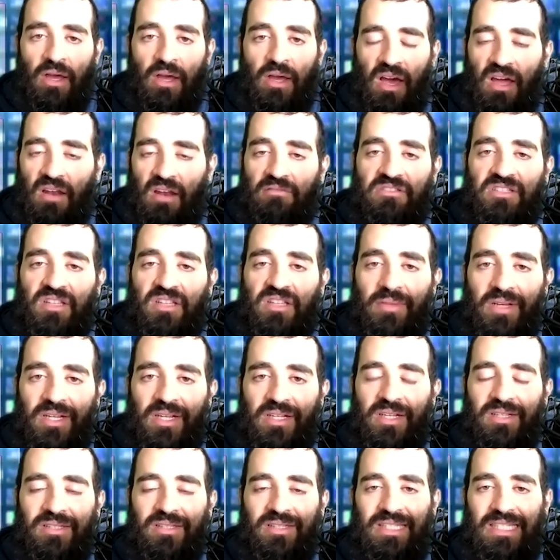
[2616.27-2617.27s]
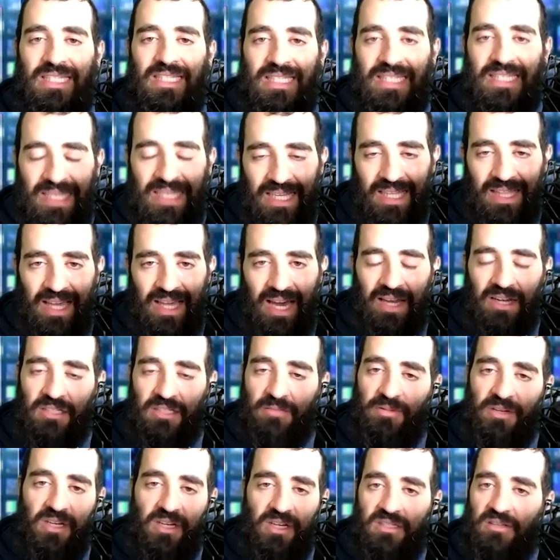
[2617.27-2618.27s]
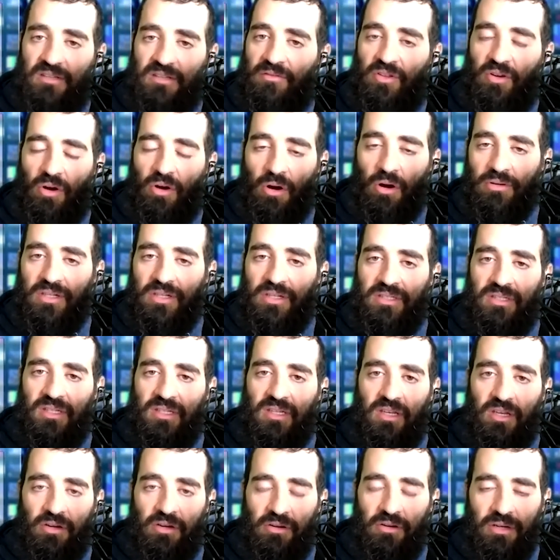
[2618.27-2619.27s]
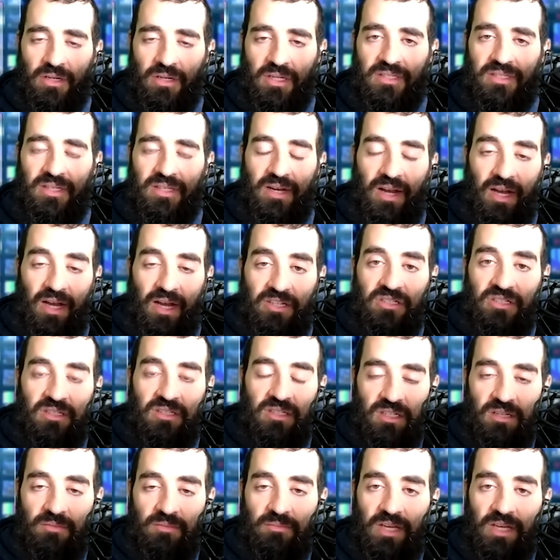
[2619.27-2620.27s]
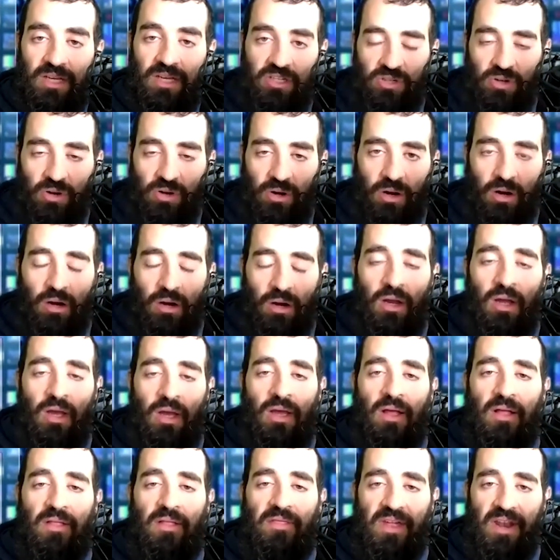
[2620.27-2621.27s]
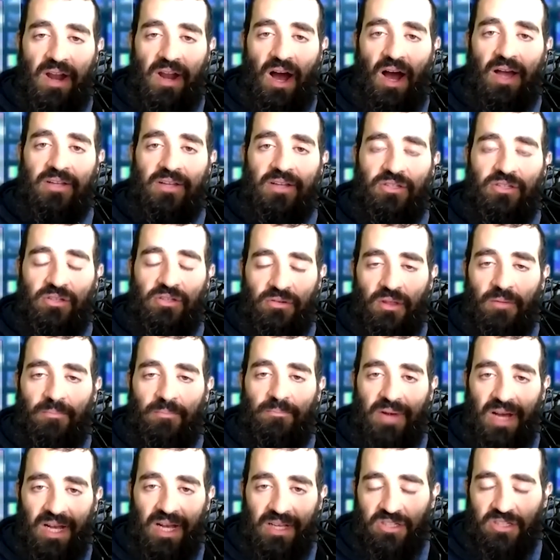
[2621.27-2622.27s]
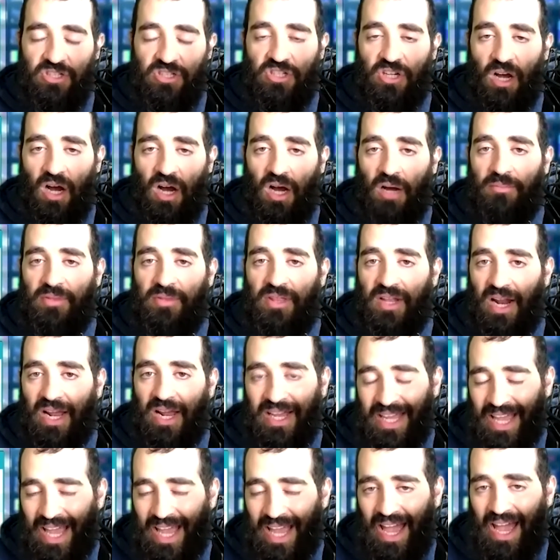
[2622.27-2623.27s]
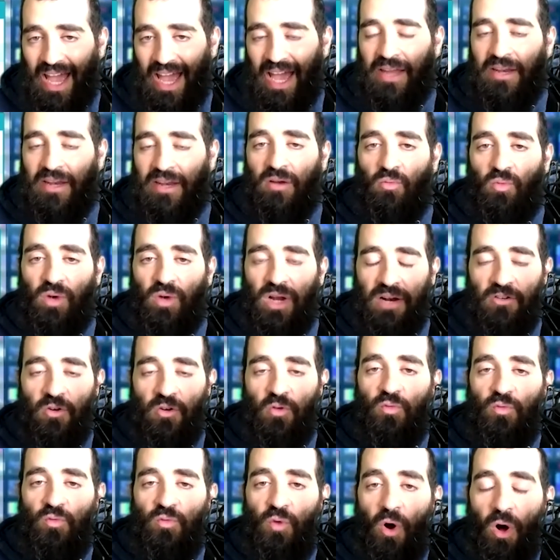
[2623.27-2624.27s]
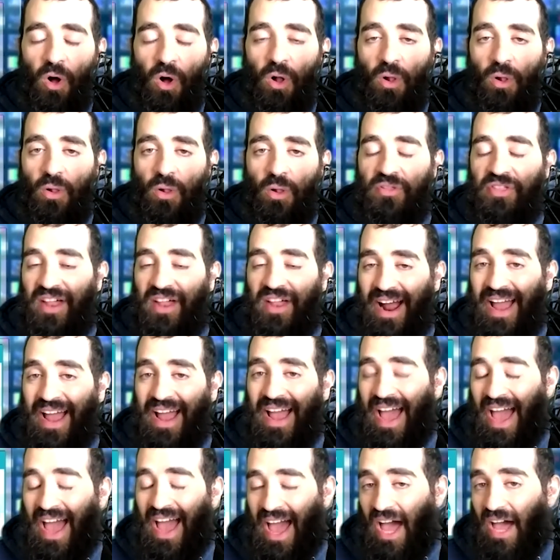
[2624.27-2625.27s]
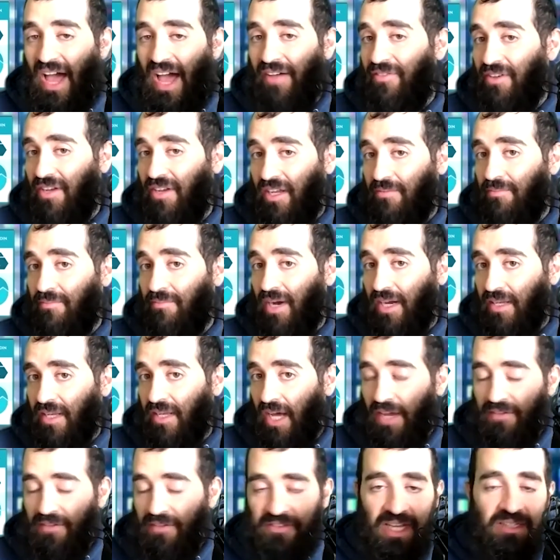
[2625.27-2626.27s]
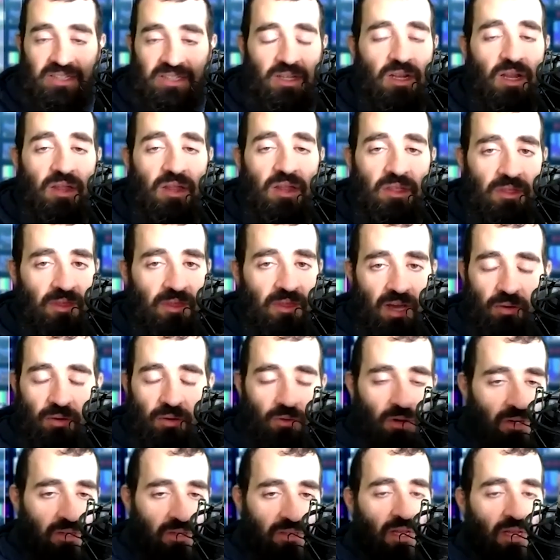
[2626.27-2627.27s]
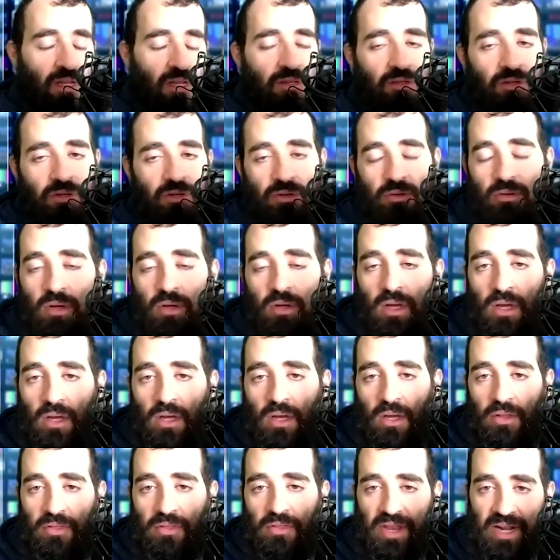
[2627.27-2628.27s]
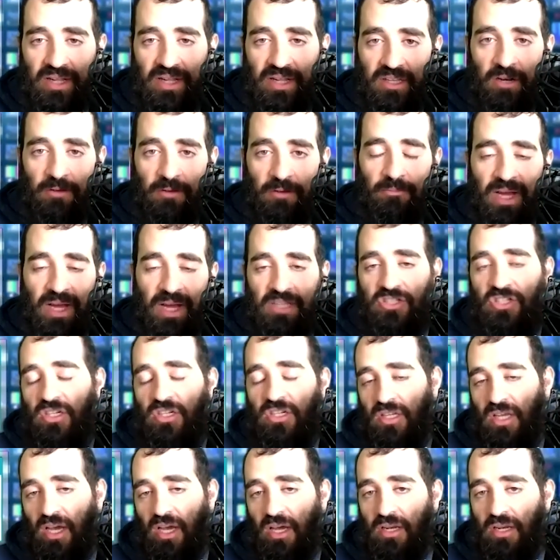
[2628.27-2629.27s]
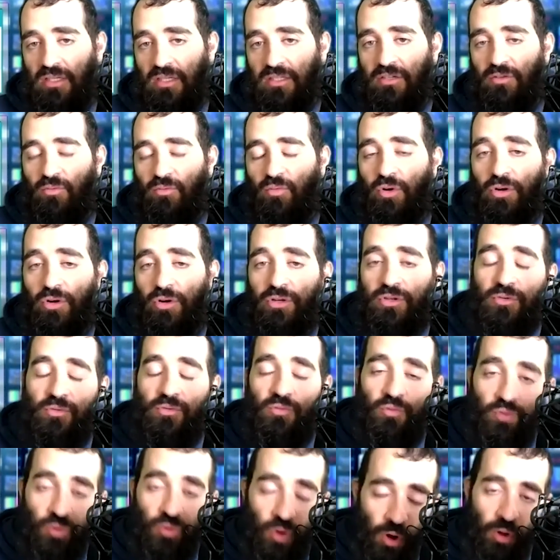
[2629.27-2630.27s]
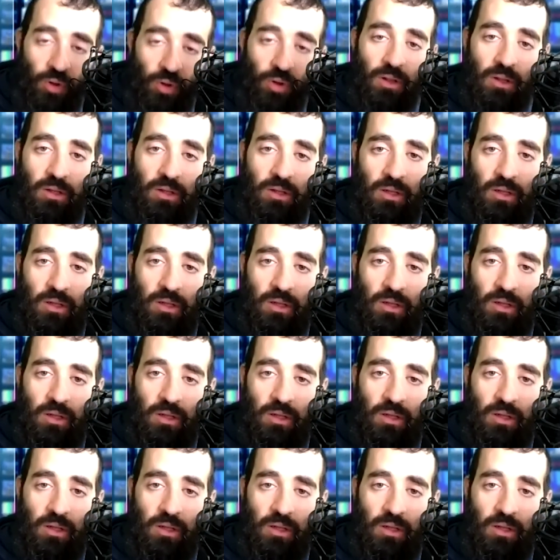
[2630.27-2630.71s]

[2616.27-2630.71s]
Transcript: And if somebody doesn't see that, it's because of their own insecurities. And I just need to make sure that I do the best job that I can in whatever role that I have in my life. And that's another thing I want to tell you that I didn't mention yet is the word role.